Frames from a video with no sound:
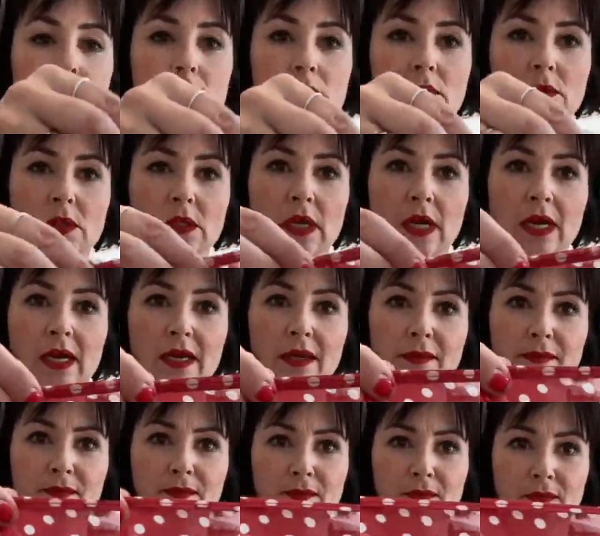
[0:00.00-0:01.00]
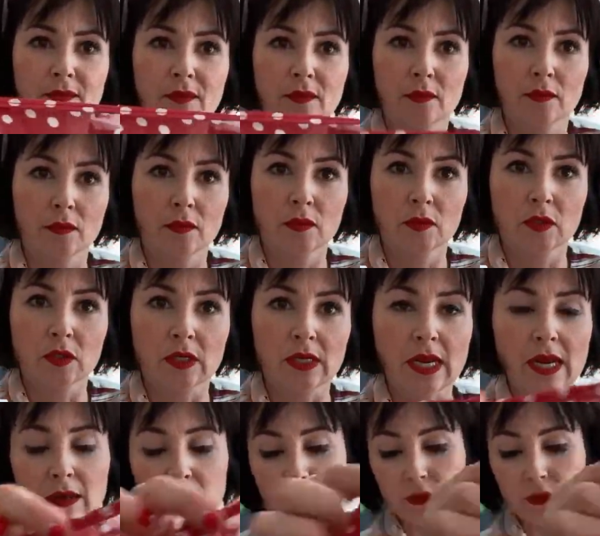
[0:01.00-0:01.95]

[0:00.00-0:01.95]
Okay. So now